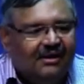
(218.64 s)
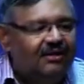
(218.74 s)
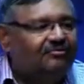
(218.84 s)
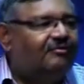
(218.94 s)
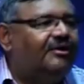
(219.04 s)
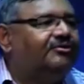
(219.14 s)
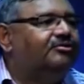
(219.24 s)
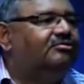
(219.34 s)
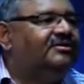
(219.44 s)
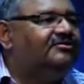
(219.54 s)
So, what you
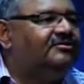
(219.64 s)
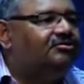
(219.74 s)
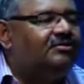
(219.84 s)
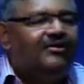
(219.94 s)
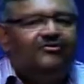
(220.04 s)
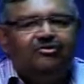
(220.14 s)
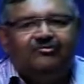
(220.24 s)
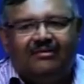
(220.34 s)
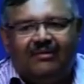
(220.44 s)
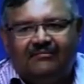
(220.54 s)
do is you assume
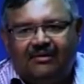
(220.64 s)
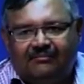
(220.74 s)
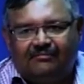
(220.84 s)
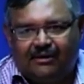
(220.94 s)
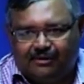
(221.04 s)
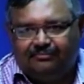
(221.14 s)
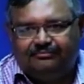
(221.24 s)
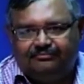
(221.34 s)
some envelope volume.